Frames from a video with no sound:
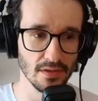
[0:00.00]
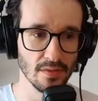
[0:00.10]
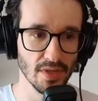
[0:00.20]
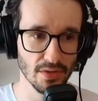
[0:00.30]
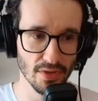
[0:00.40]
in
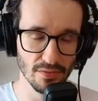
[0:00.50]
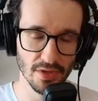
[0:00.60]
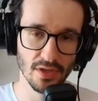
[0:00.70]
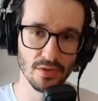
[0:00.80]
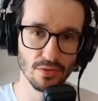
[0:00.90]
the background.
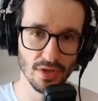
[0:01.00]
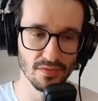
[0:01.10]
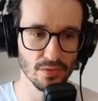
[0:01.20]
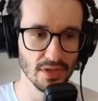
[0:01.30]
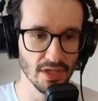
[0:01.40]
You
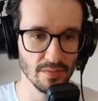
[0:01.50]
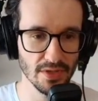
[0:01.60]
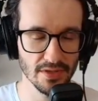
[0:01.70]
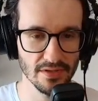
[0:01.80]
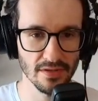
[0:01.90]
have to
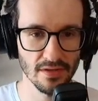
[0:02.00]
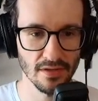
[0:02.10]
enable it.